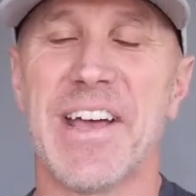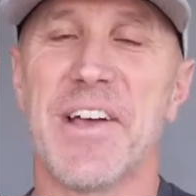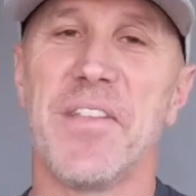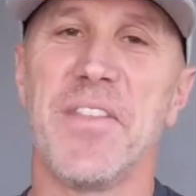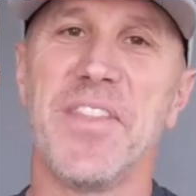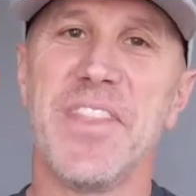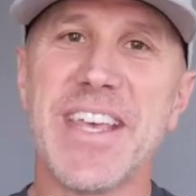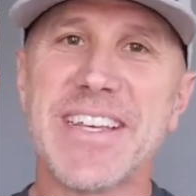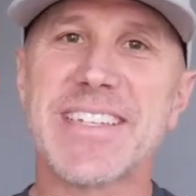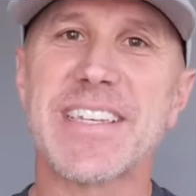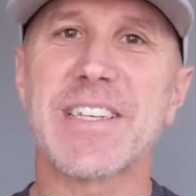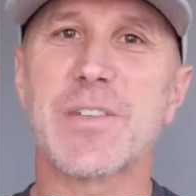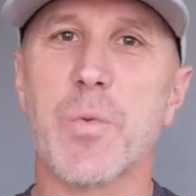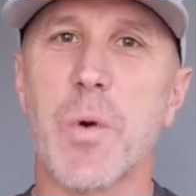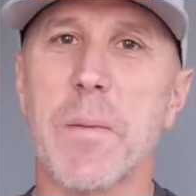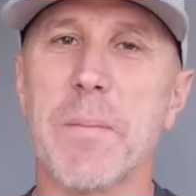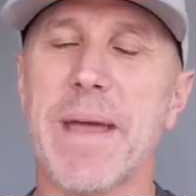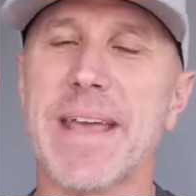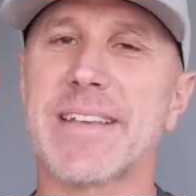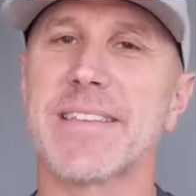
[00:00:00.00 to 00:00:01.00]
this is
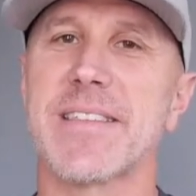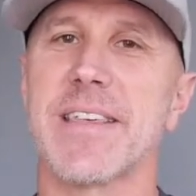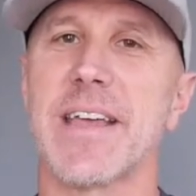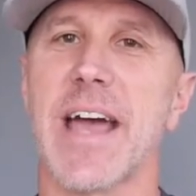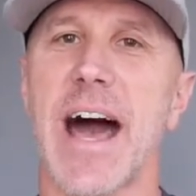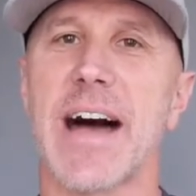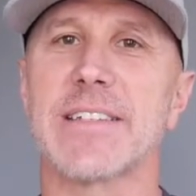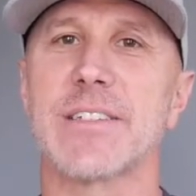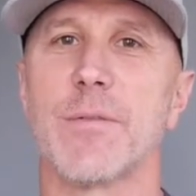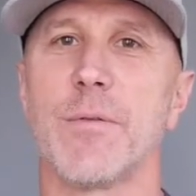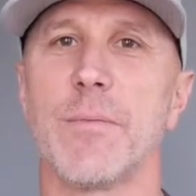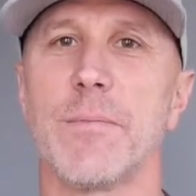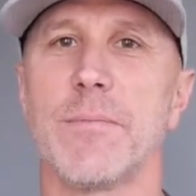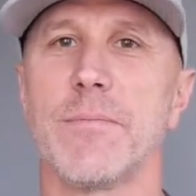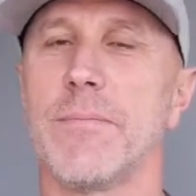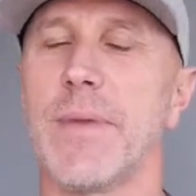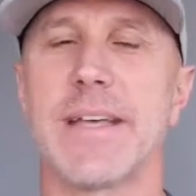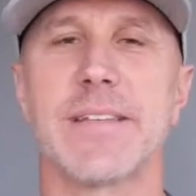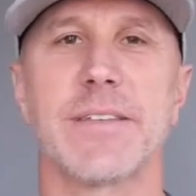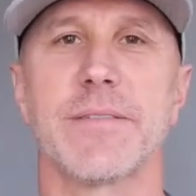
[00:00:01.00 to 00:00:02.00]
what makes the gospel
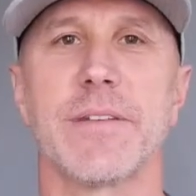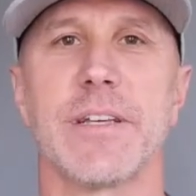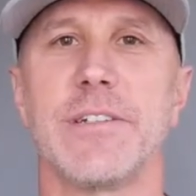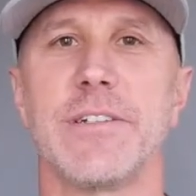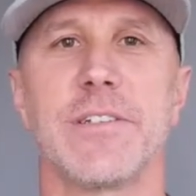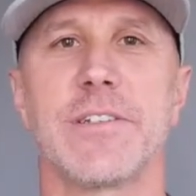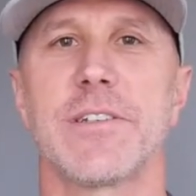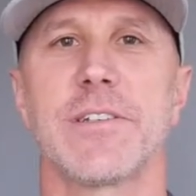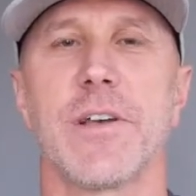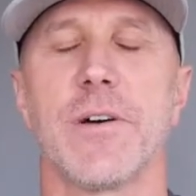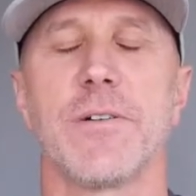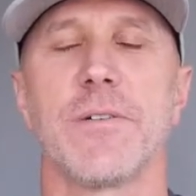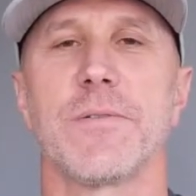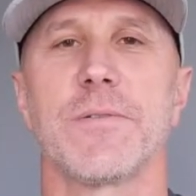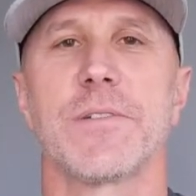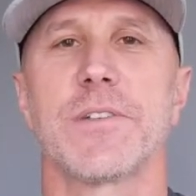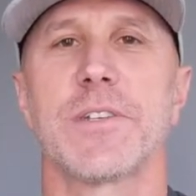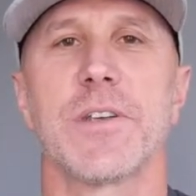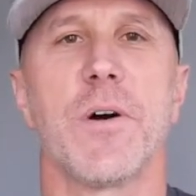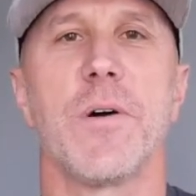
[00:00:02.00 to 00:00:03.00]
message so,
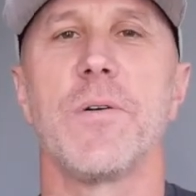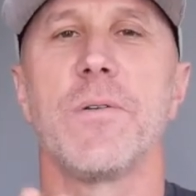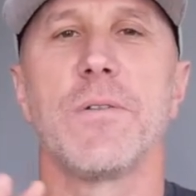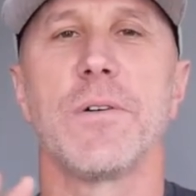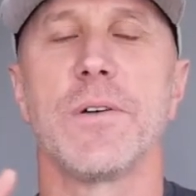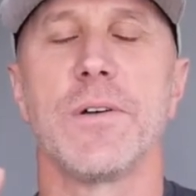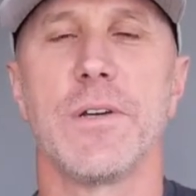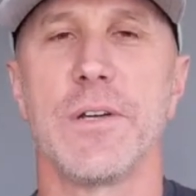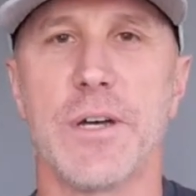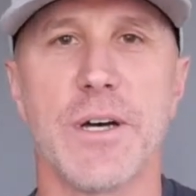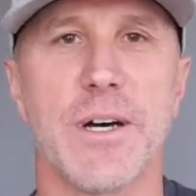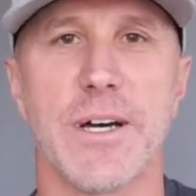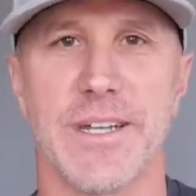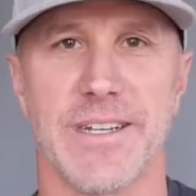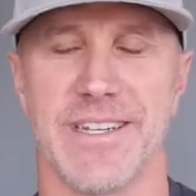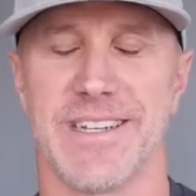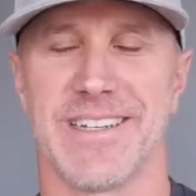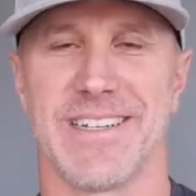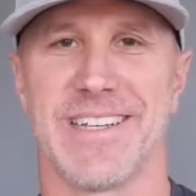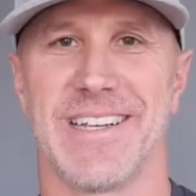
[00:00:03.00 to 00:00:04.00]
so
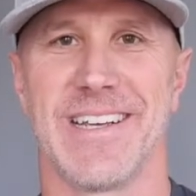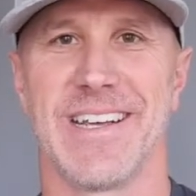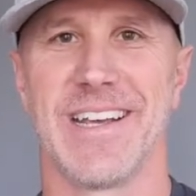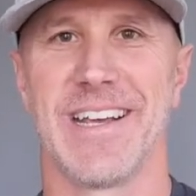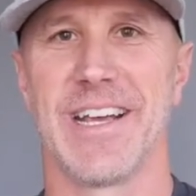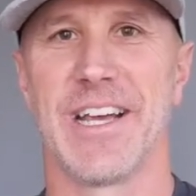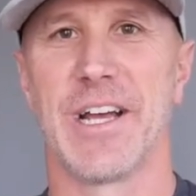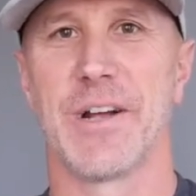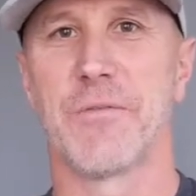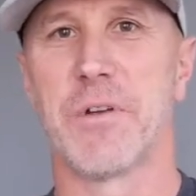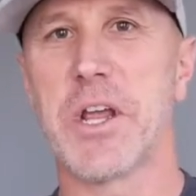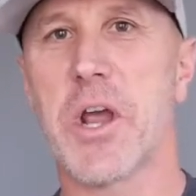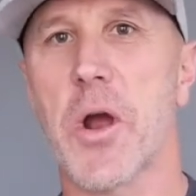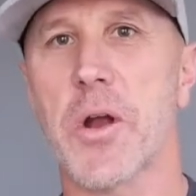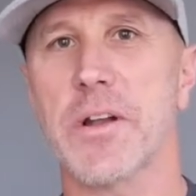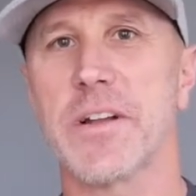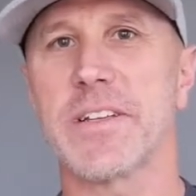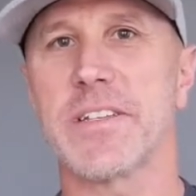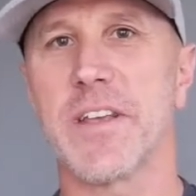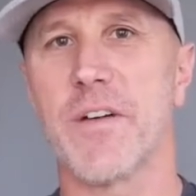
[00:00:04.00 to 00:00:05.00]
good.
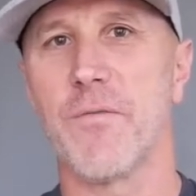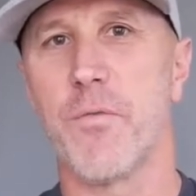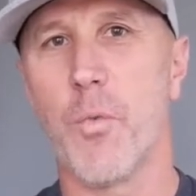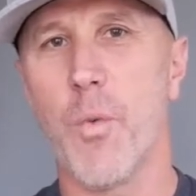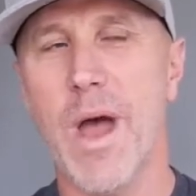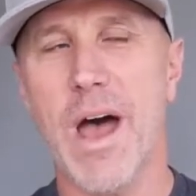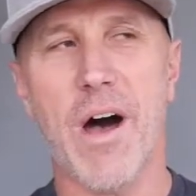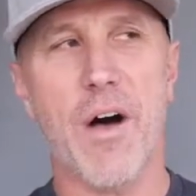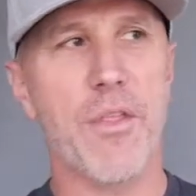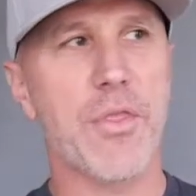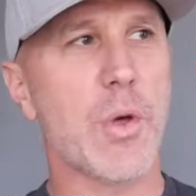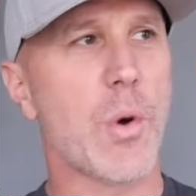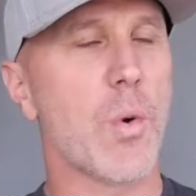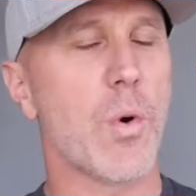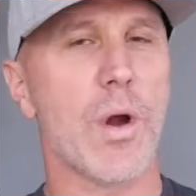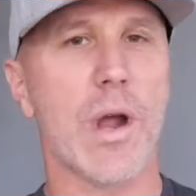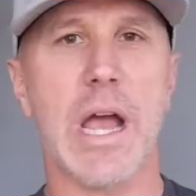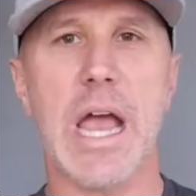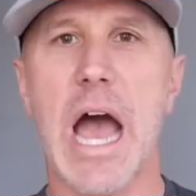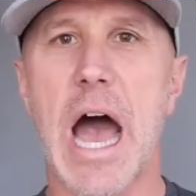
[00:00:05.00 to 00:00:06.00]
Regardless of wealth
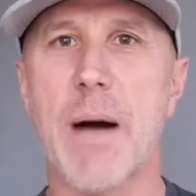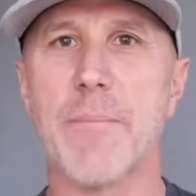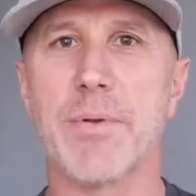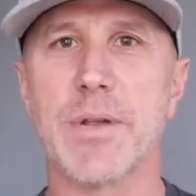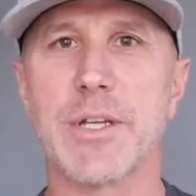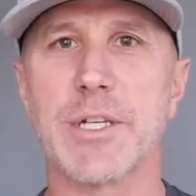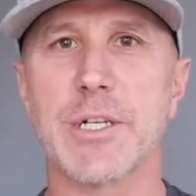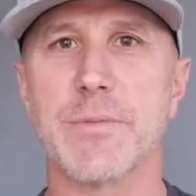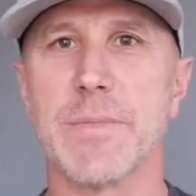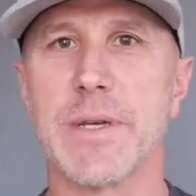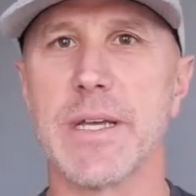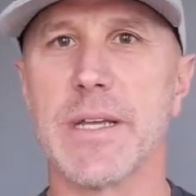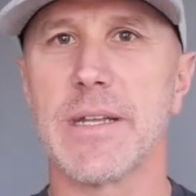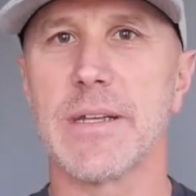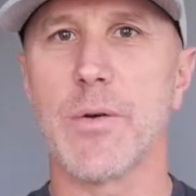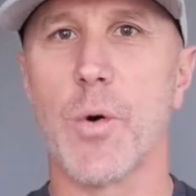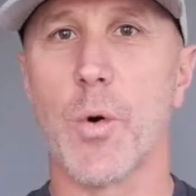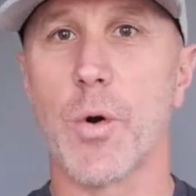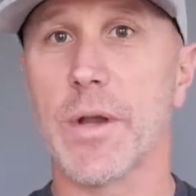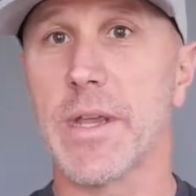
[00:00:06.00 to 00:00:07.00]
or
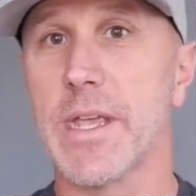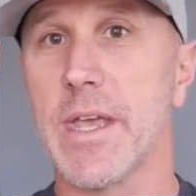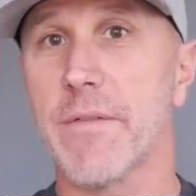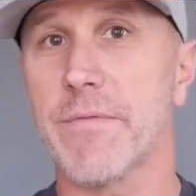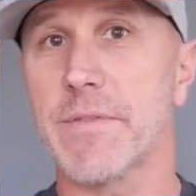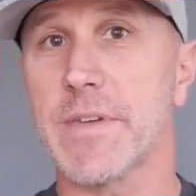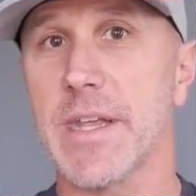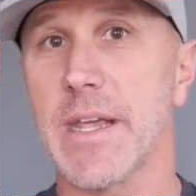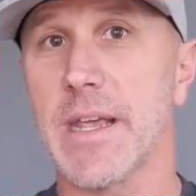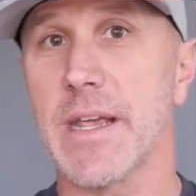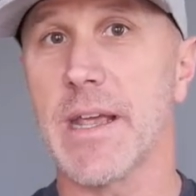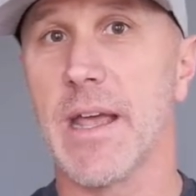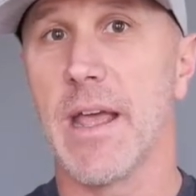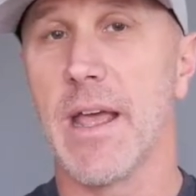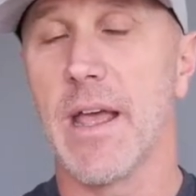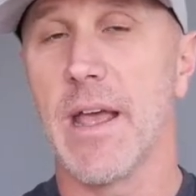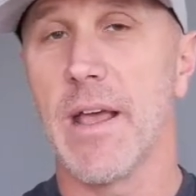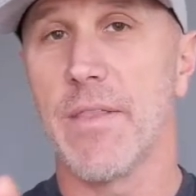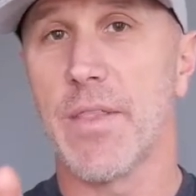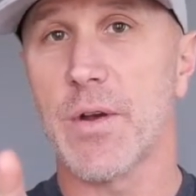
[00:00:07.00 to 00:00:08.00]
accomplishment or gifting,
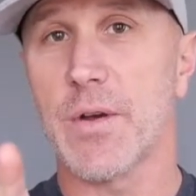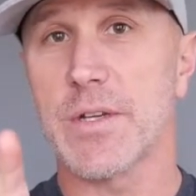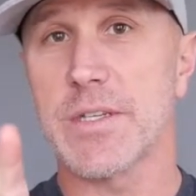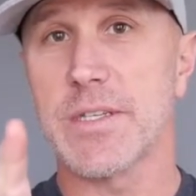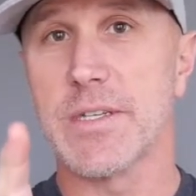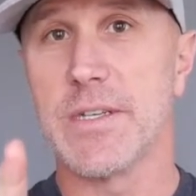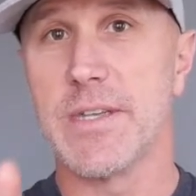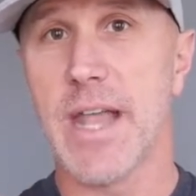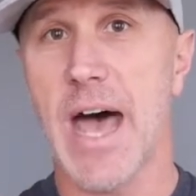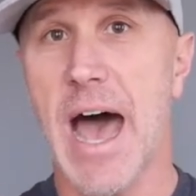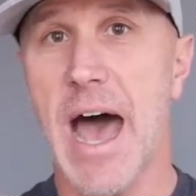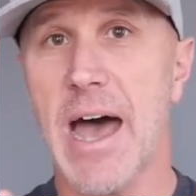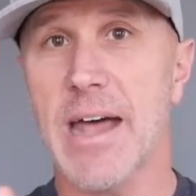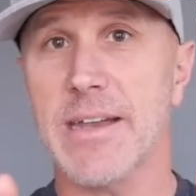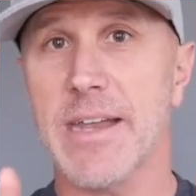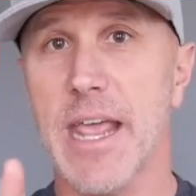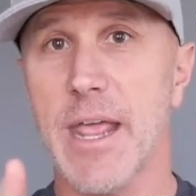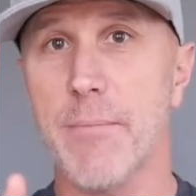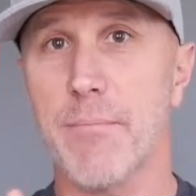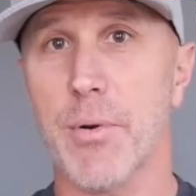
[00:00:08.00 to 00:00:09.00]
there is not
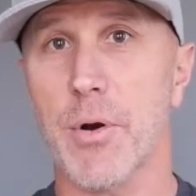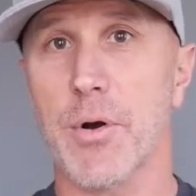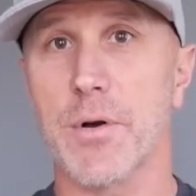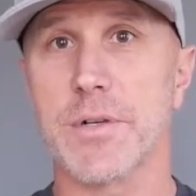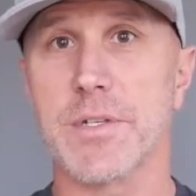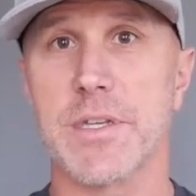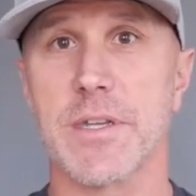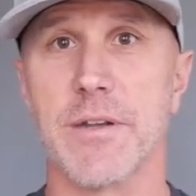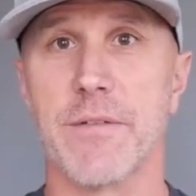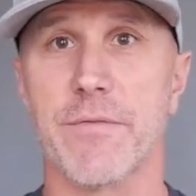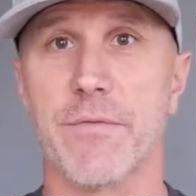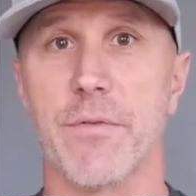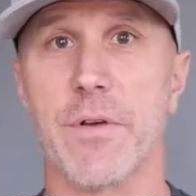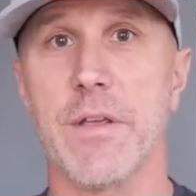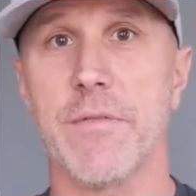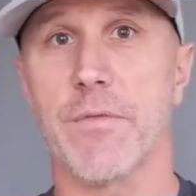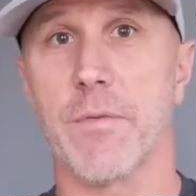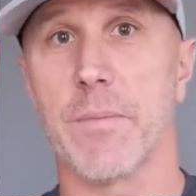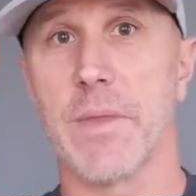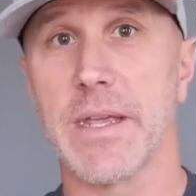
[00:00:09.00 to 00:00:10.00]
a person
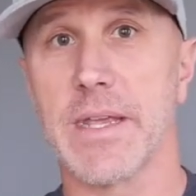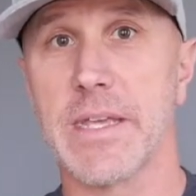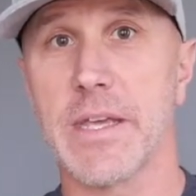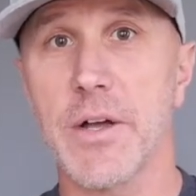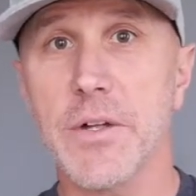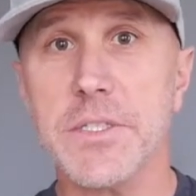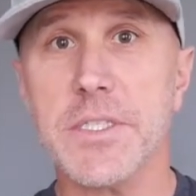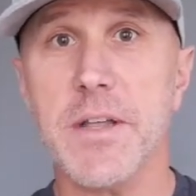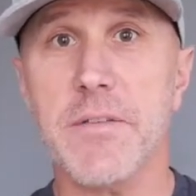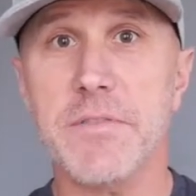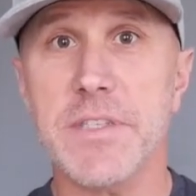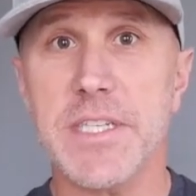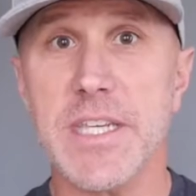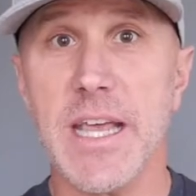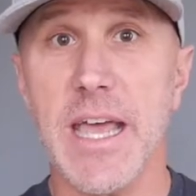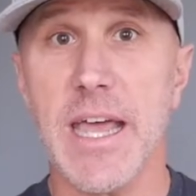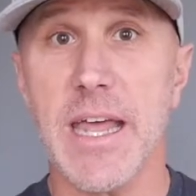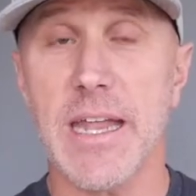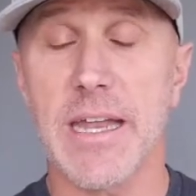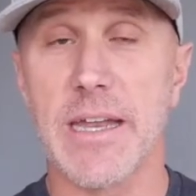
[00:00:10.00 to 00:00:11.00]
free from the guilt of
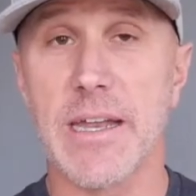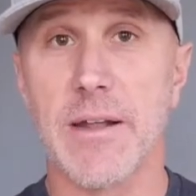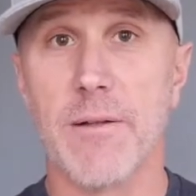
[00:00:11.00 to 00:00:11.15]
sin,